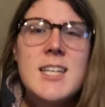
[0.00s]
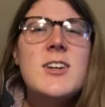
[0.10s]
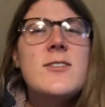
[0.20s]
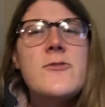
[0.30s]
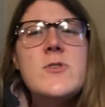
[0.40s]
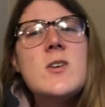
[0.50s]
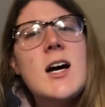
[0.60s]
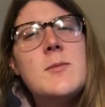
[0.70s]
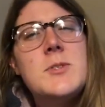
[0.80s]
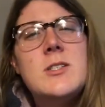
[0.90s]
You have a few
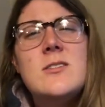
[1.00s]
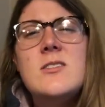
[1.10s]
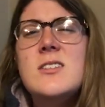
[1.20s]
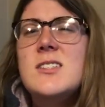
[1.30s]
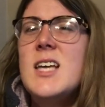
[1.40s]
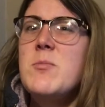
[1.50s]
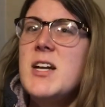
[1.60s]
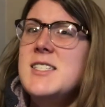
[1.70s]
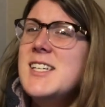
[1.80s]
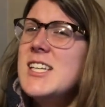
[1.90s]
options. You could say my
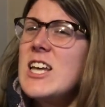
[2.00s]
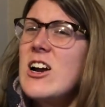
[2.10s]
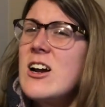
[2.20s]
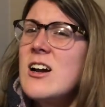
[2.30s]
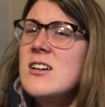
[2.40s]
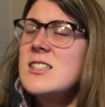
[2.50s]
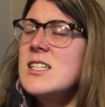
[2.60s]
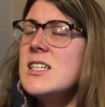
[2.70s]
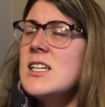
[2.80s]
teeth hurt,